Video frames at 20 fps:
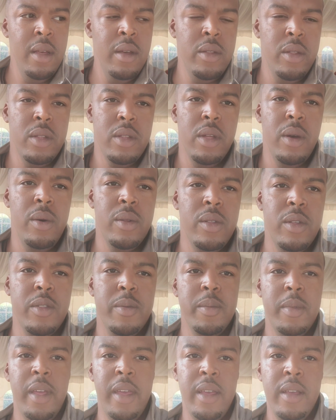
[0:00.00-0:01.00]
Just going through
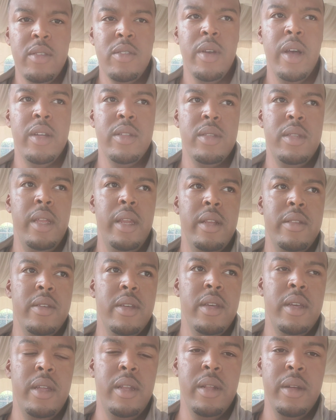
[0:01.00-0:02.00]
some things, so I just needed
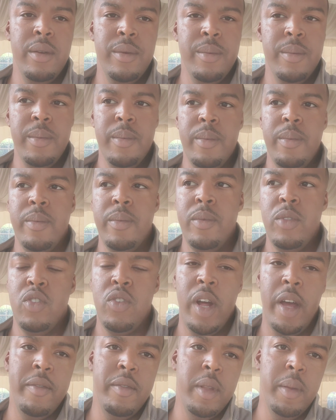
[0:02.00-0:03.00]
to,
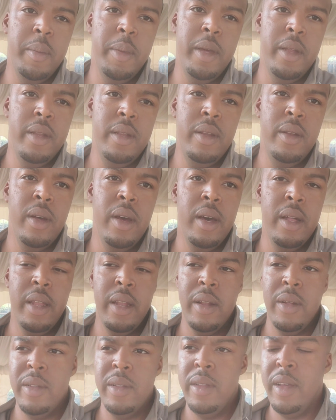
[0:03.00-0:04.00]
travel a bit. You know how
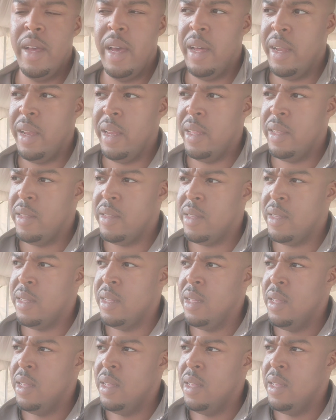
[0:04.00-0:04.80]
that is.